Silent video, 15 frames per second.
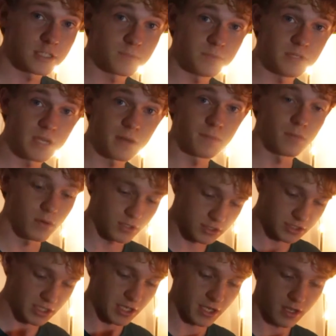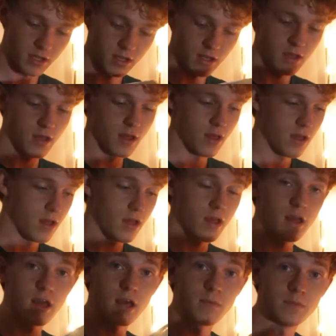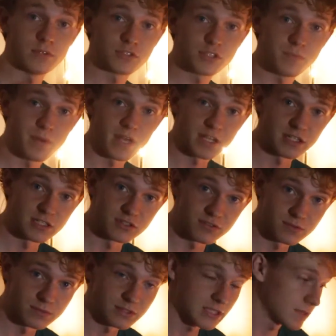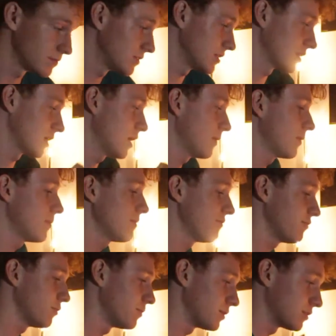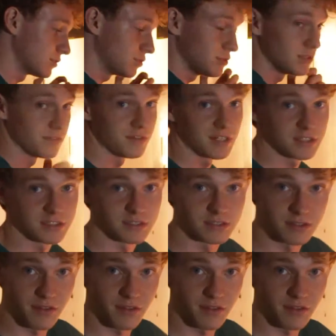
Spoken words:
to be unboxing a mystery package from Samsung. Now I'm going to be filming on two devices,